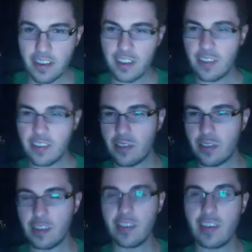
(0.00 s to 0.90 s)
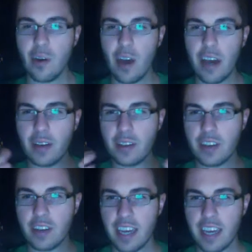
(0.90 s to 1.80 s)
this is how I always
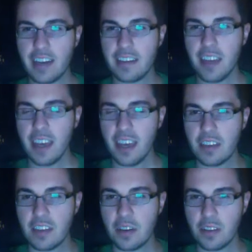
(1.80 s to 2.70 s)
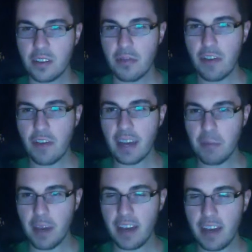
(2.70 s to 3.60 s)
look at it, is there is a fine
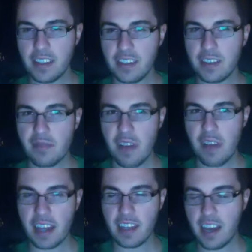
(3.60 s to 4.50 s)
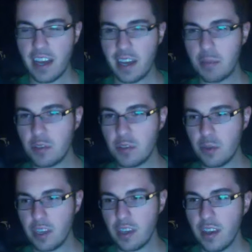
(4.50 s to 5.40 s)
balance, a fine line
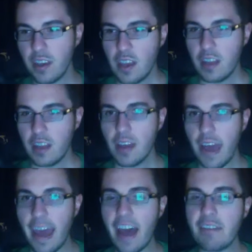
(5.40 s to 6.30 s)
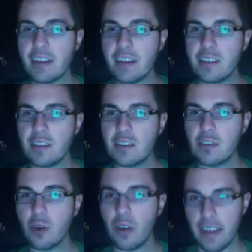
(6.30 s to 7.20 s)
between having to
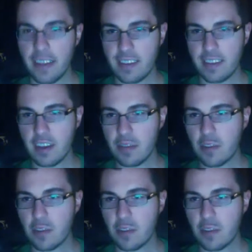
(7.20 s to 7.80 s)
do all that stuff.